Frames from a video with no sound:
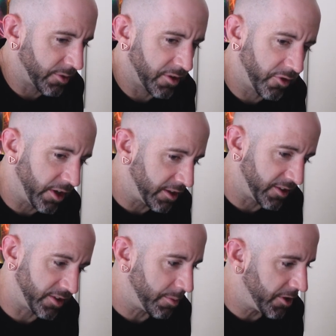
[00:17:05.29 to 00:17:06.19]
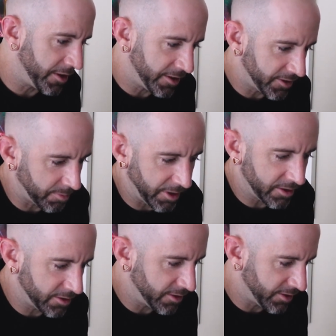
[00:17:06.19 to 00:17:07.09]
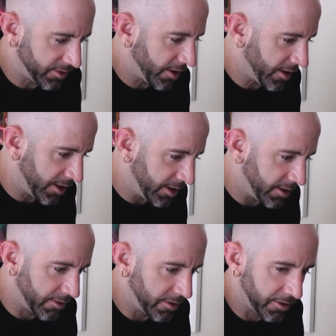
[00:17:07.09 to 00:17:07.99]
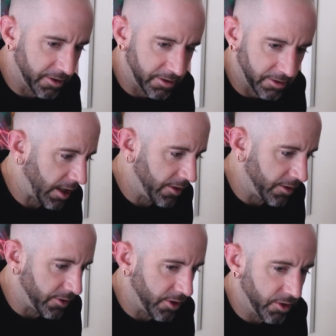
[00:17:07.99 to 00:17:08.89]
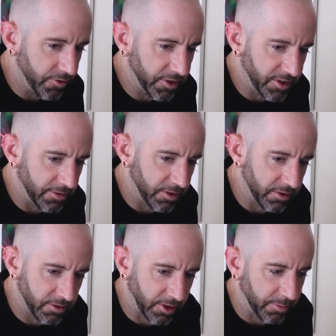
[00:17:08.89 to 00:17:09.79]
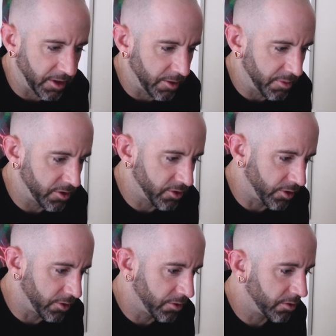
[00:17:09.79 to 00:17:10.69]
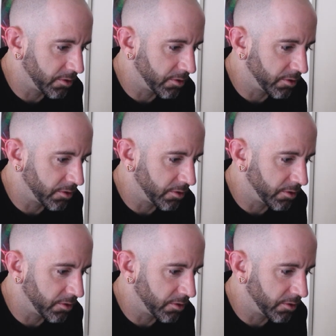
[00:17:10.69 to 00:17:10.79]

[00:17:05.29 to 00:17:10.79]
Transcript: with the fucking summary and some pictures is all they need really. And they'll know if it's even something to pursue.